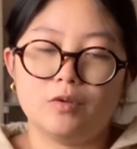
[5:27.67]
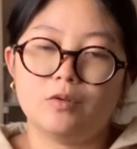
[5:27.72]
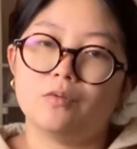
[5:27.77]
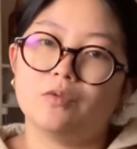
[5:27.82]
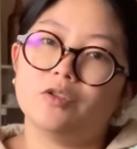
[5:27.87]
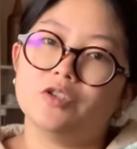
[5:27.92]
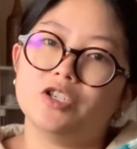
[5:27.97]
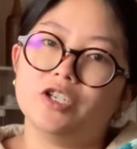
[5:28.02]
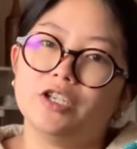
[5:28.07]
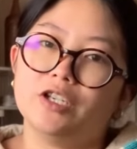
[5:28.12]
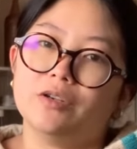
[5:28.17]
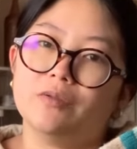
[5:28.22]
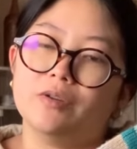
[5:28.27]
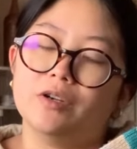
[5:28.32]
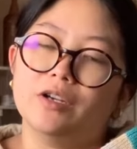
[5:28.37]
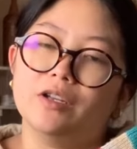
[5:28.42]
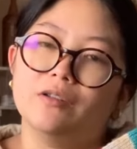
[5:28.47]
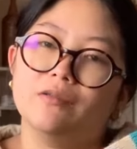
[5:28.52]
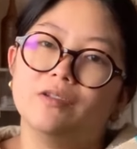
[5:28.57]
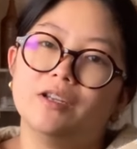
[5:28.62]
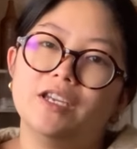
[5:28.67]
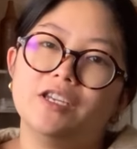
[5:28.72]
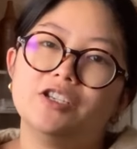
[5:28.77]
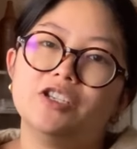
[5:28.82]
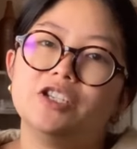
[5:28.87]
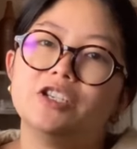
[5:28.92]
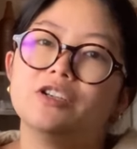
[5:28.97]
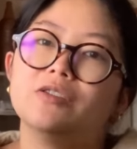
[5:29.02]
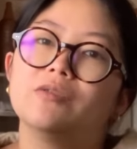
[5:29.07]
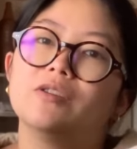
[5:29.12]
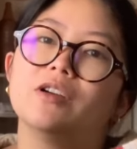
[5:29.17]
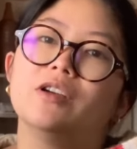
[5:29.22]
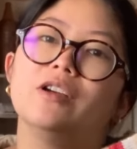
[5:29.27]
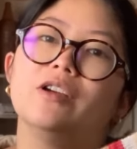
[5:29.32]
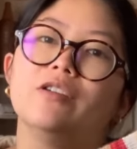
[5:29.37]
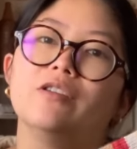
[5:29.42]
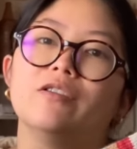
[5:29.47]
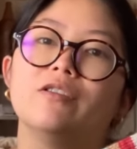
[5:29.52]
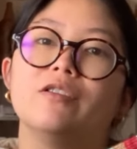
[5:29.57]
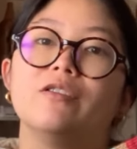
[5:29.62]
or January, late
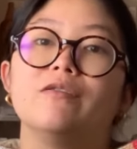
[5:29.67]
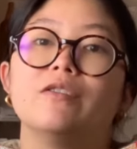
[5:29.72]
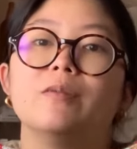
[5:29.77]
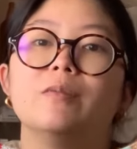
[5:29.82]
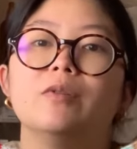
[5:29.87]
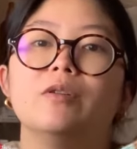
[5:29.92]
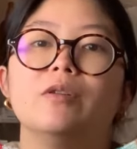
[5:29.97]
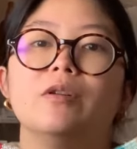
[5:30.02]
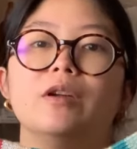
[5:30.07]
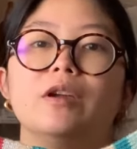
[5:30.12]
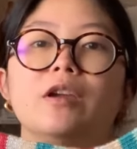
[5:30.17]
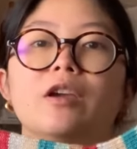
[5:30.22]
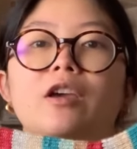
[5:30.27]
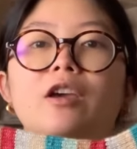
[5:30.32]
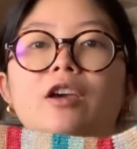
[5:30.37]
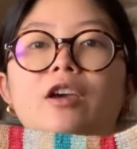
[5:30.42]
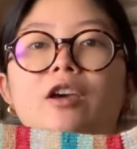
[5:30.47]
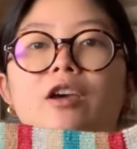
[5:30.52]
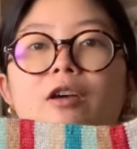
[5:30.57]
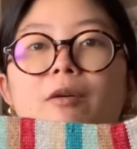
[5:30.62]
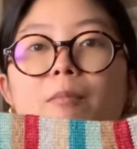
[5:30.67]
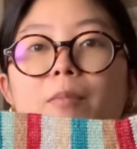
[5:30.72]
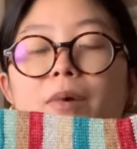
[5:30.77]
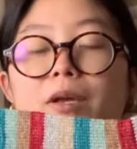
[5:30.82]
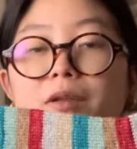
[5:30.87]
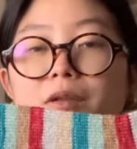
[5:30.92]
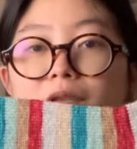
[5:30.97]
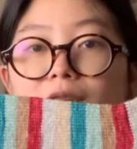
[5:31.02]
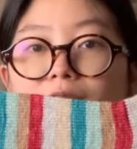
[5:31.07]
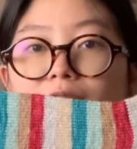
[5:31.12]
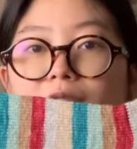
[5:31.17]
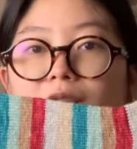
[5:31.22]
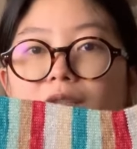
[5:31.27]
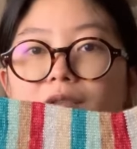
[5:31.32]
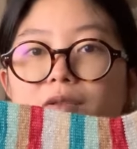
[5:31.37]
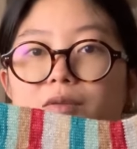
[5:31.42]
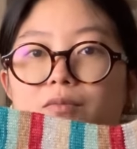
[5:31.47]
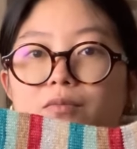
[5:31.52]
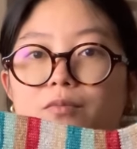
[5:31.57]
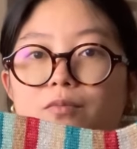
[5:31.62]
January, early February. But
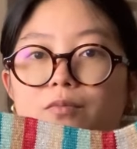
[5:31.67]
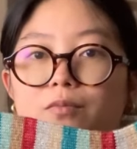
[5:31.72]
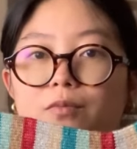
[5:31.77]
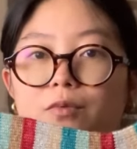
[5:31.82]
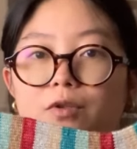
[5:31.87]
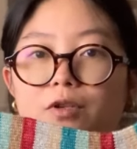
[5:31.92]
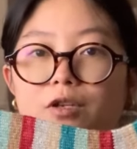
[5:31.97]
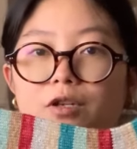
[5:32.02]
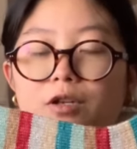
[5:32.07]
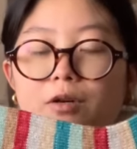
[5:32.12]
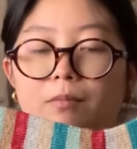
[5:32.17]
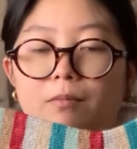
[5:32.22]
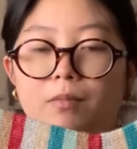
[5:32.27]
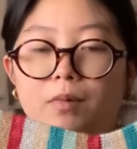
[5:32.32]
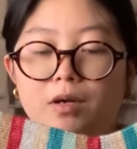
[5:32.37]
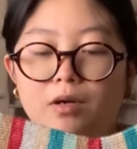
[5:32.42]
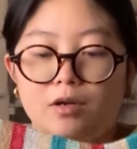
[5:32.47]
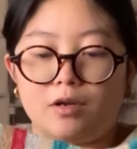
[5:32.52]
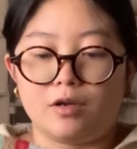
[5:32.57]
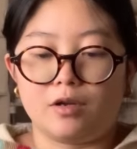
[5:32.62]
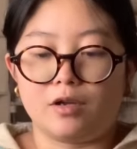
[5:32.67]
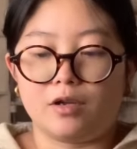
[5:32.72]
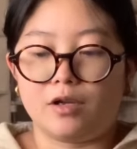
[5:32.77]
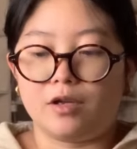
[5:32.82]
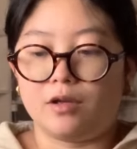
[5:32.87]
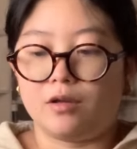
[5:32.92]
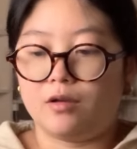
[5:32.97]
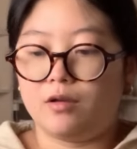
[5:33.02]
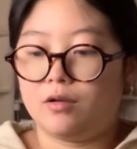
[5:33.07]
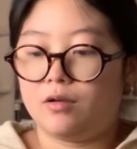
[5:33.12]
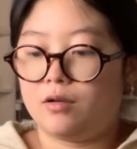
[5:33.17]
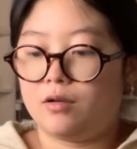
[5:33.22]
these were my,